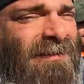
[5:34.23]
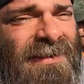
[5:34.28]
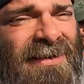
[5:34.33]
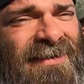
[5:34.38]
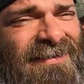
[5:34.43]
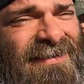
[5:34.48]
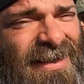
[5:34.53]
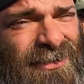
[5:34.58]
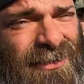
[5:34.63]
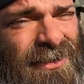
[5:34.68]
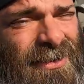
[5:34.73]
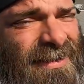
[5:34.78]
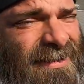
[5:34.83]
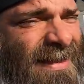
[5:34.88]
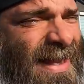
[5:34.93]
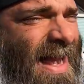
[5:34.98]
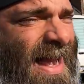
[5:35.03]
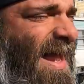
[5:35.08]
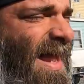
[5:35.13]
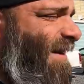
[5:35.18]
So let's take a look
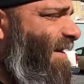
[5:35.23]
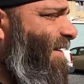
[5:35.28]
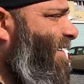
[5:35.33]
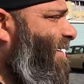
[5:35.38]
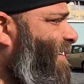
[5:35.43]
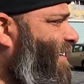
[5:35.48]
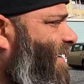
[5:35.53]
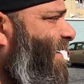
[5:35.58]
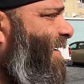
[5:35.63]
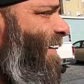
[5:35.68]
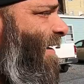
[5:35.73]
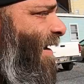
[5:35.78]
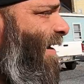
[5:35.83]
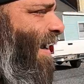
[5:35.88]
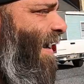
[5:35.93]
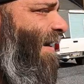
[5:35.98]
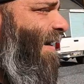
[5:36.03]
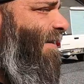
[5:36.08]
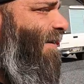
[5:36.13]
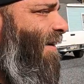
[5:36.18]
at that
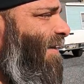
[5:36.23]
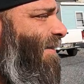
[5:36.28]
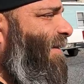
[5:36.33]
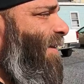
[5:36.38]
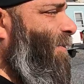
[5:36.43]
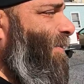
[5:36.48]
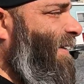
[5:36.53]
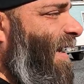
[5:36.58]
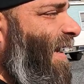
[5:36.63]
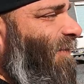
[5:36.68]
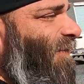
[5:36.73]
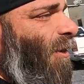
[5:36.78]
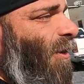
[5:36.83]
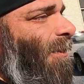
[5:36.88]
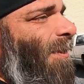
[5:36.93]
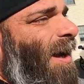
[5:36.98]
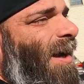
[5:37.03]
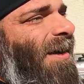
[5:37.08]
and uh, see what that's all